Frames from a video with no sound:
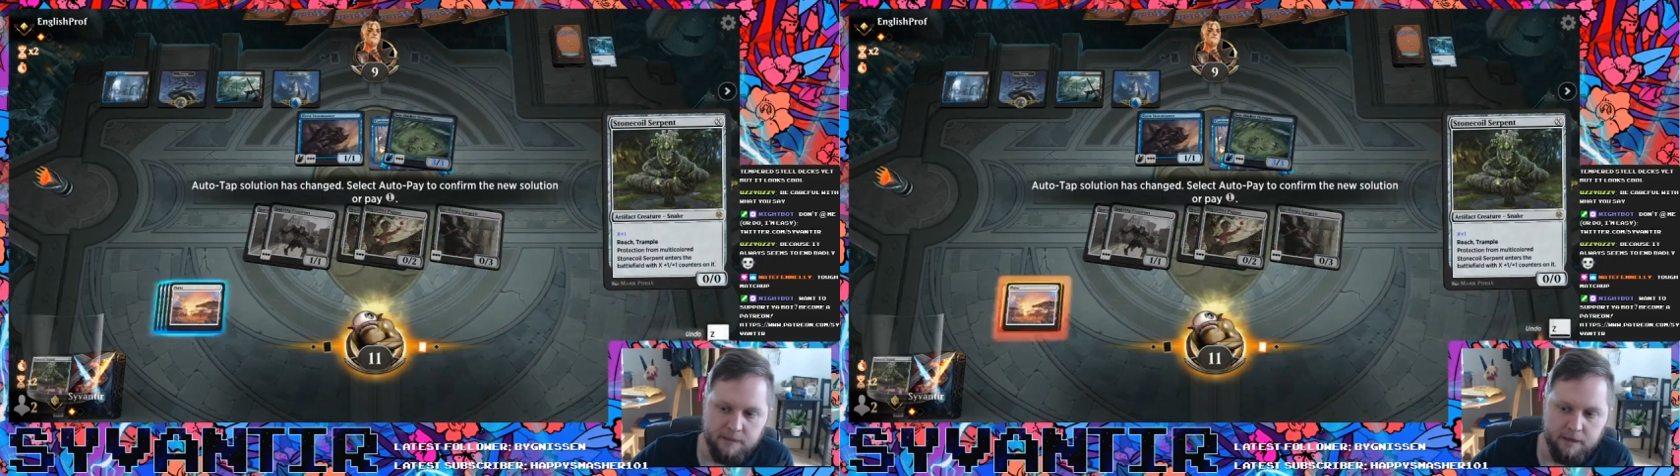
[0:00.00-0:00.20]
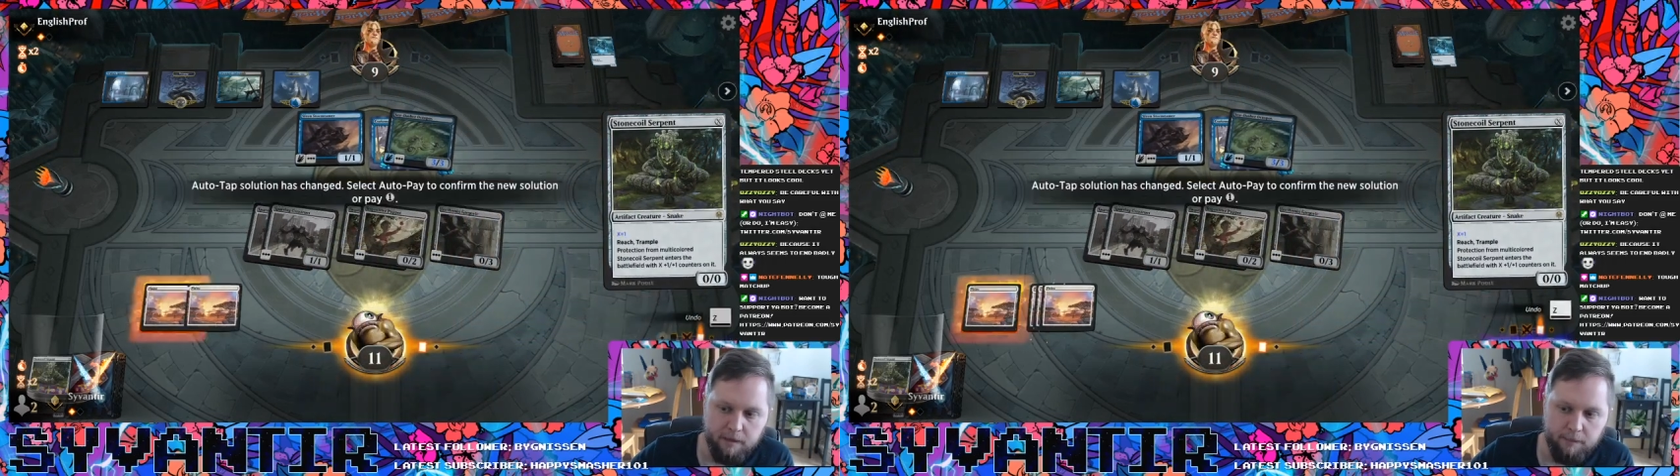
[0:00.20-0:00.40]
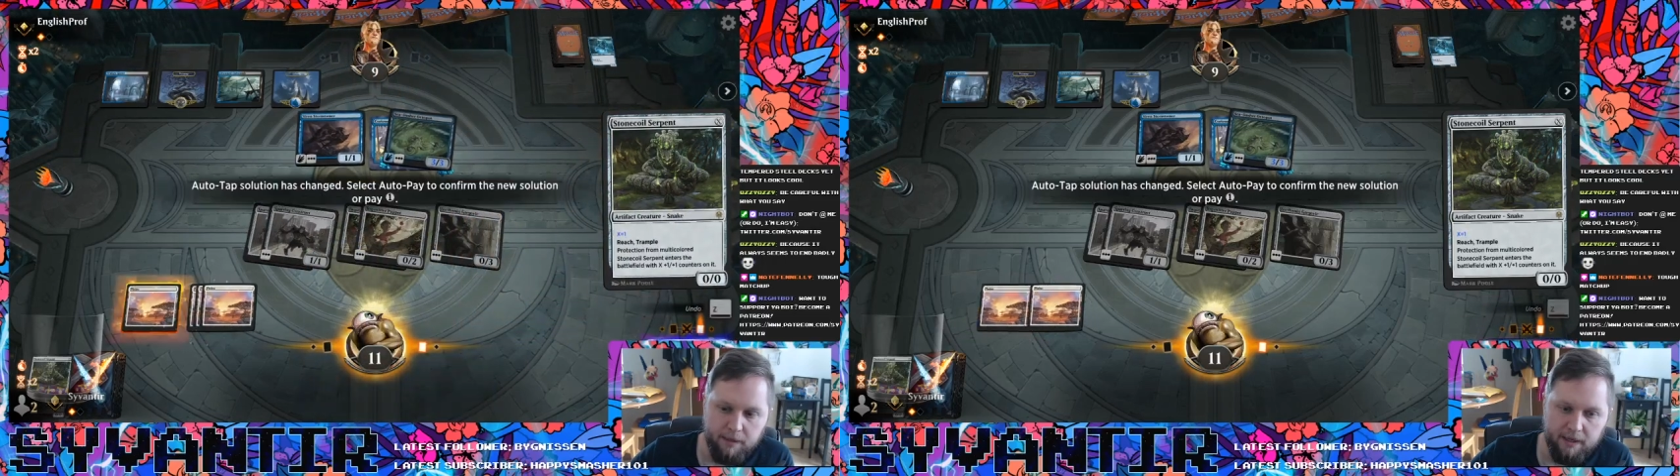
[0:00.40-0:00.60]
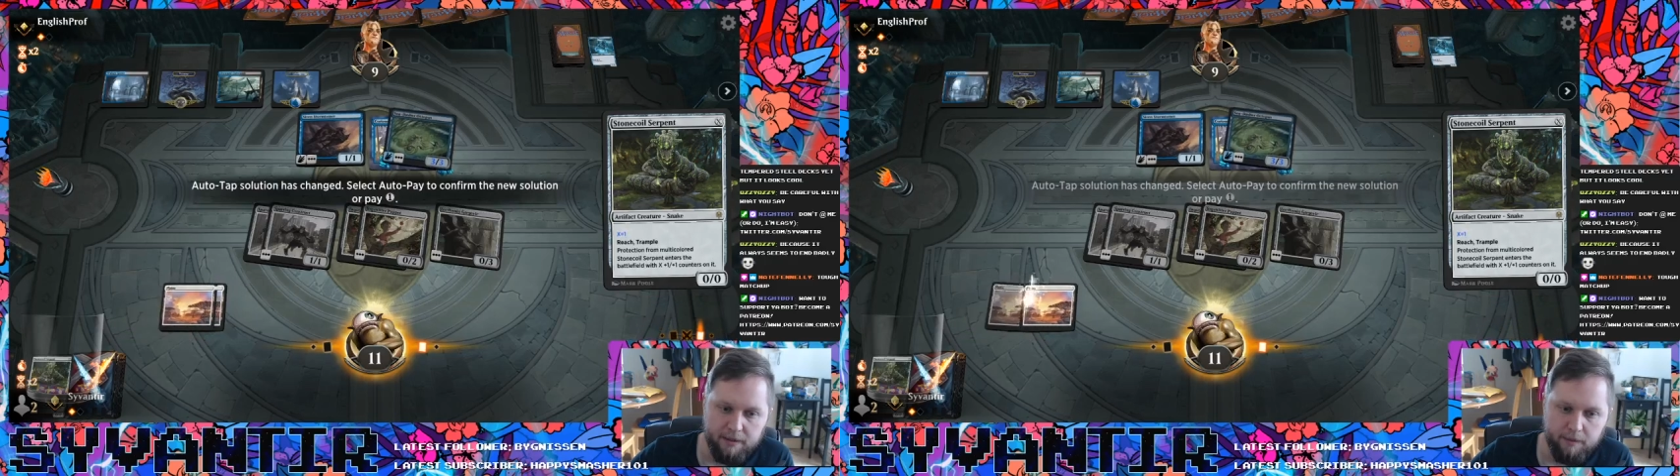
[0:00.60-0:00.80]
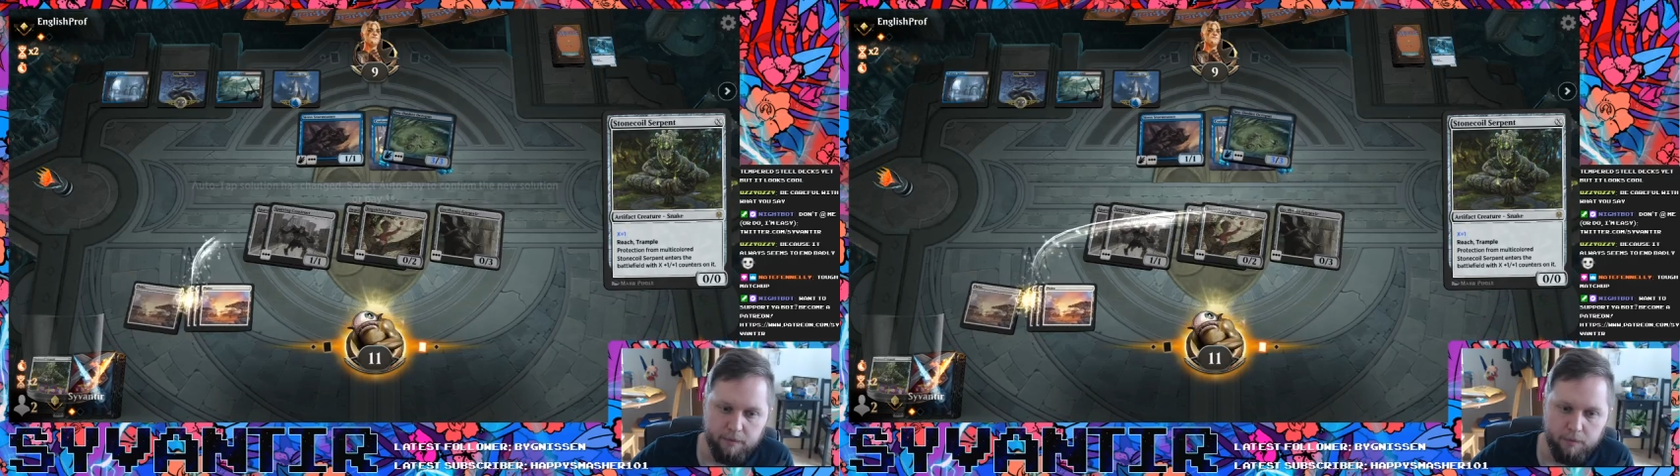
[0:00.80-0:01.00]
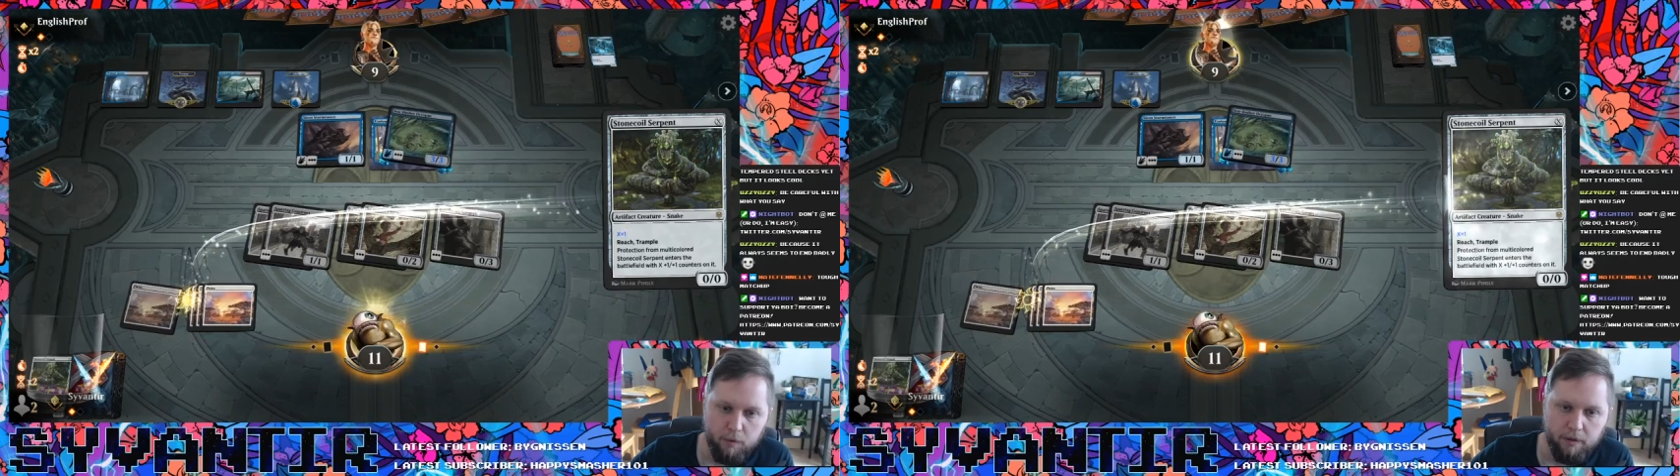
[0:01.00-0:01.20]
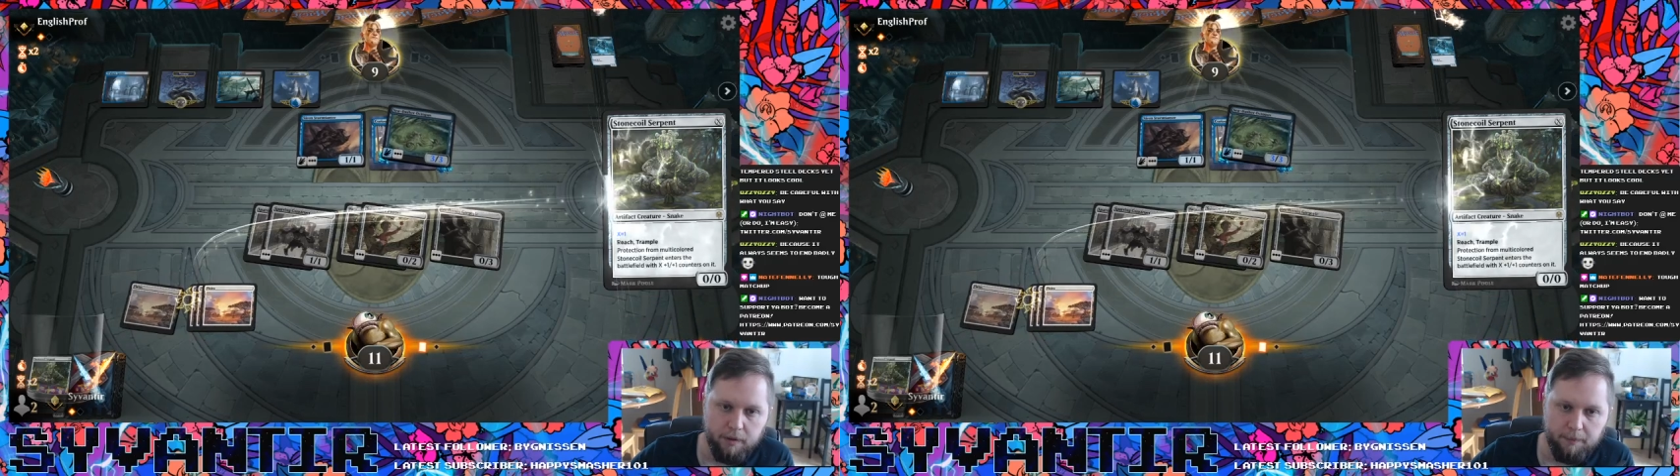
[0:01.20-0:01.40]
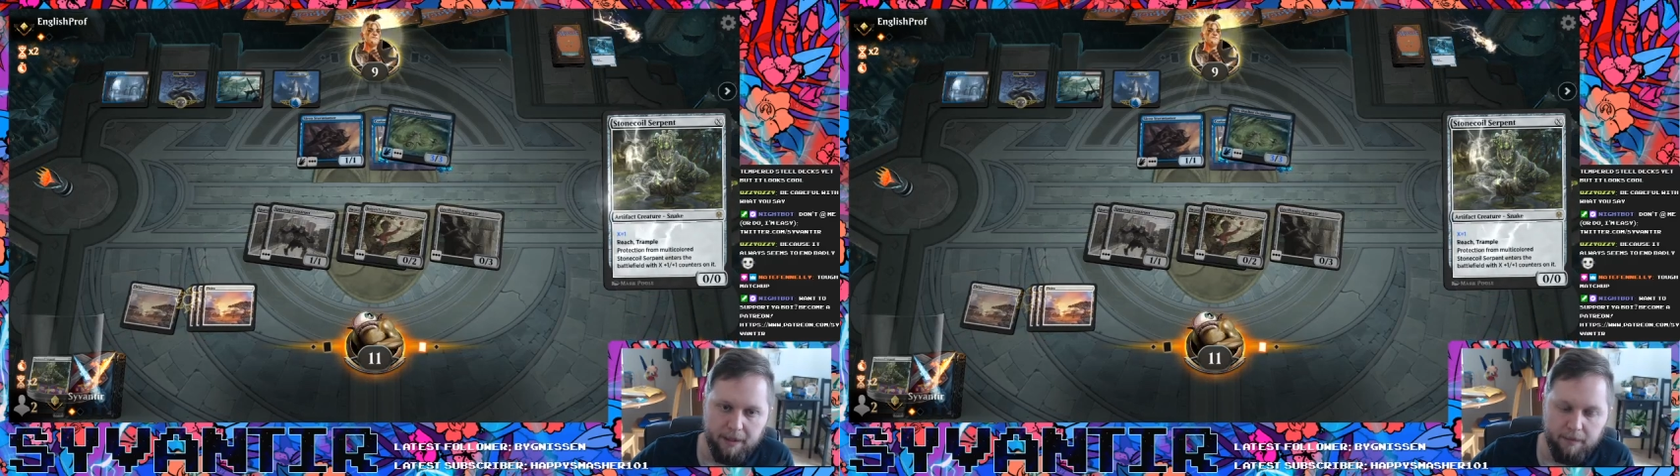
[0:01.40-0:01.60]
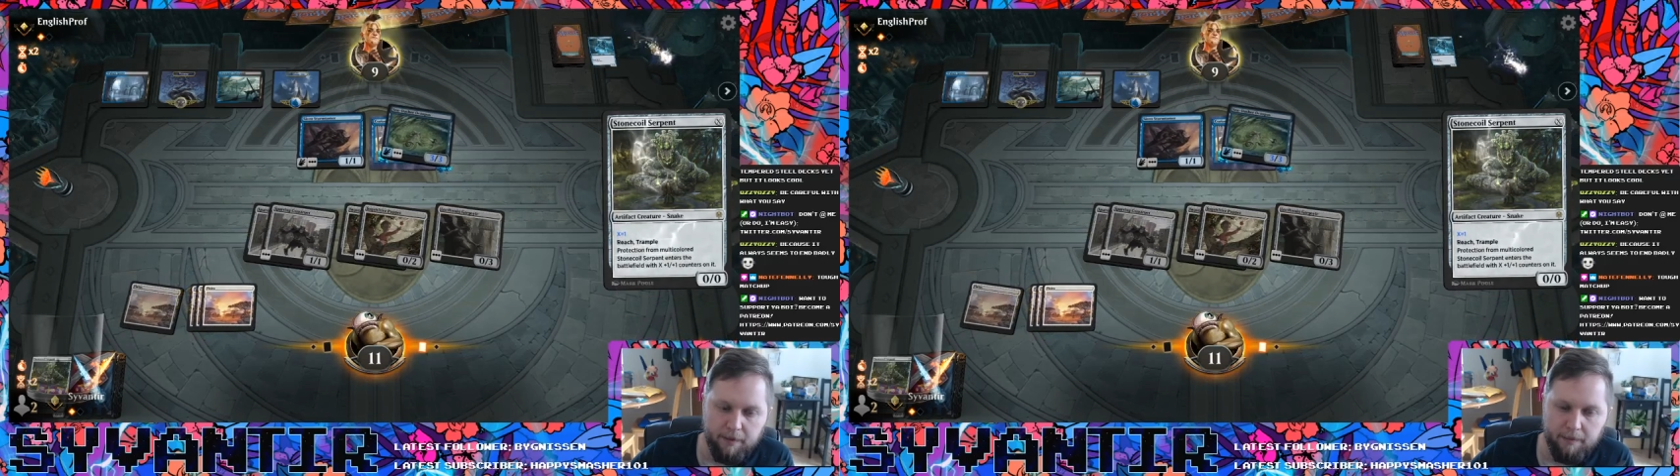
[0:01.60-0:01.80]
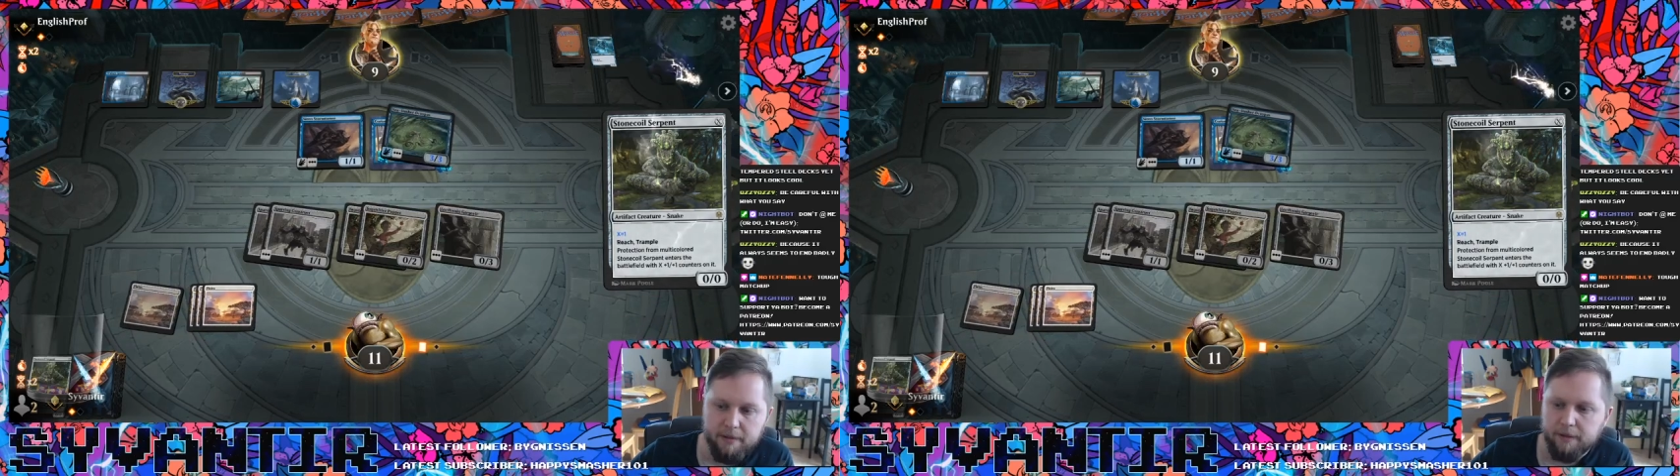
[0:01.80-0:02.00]
We're gonna play X equals 1 and play
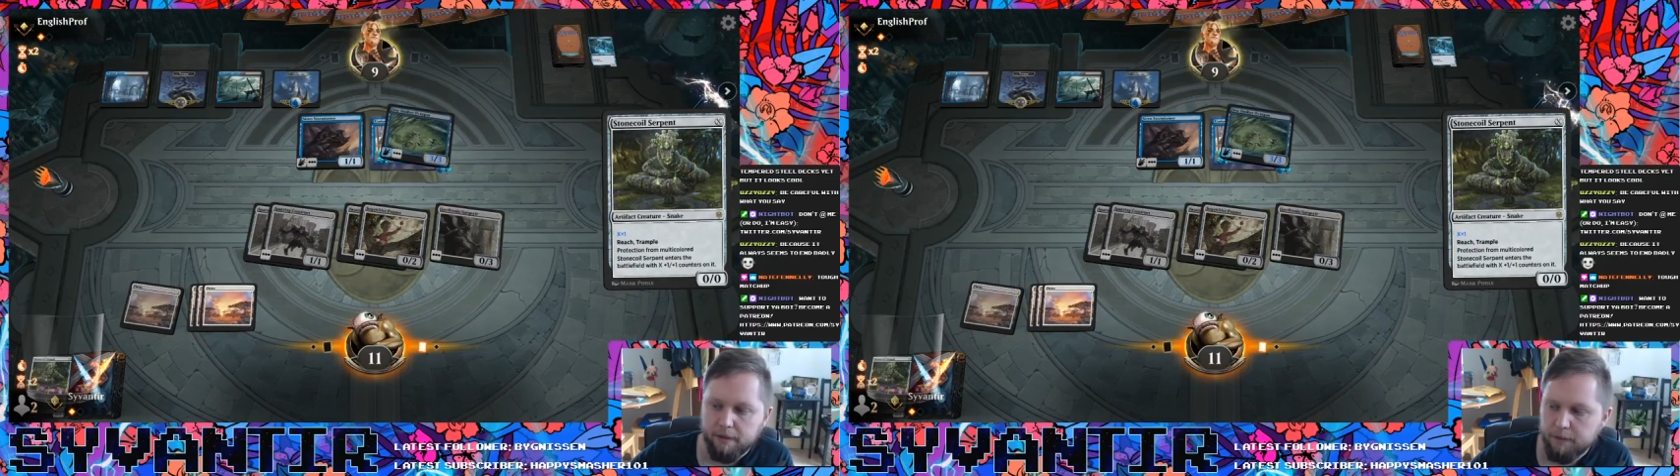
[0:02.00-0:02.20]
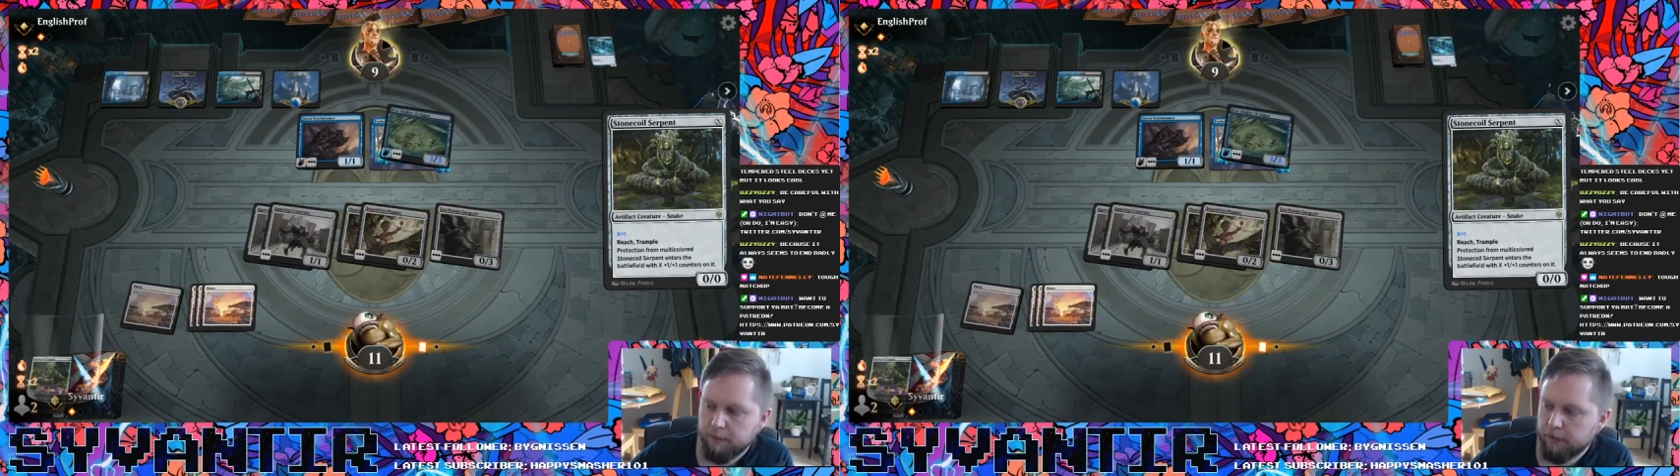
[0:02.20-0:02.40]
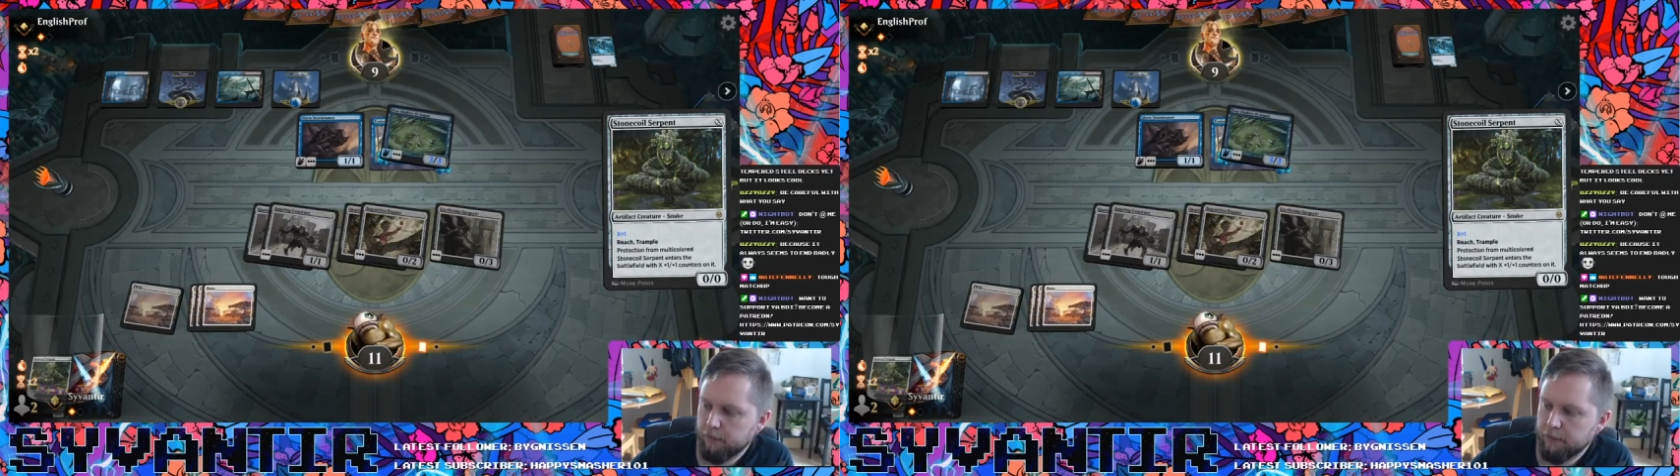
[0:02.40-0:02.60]
around Mystical Dispute.